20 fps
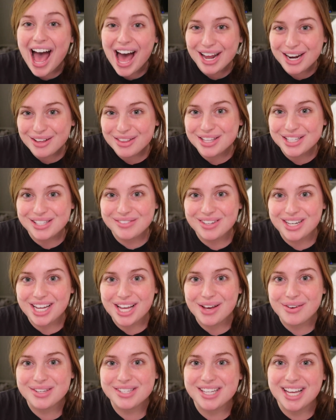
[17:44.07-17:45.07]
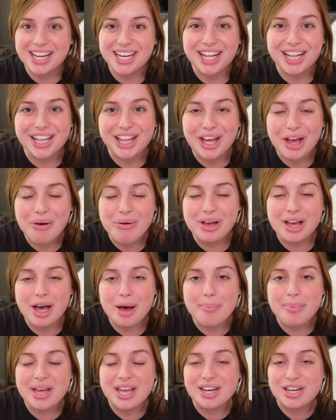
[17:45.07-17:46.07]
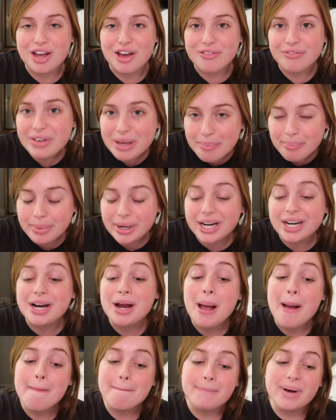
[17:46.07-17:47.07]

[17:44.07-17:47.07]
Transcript: I know this video is technically going up in November,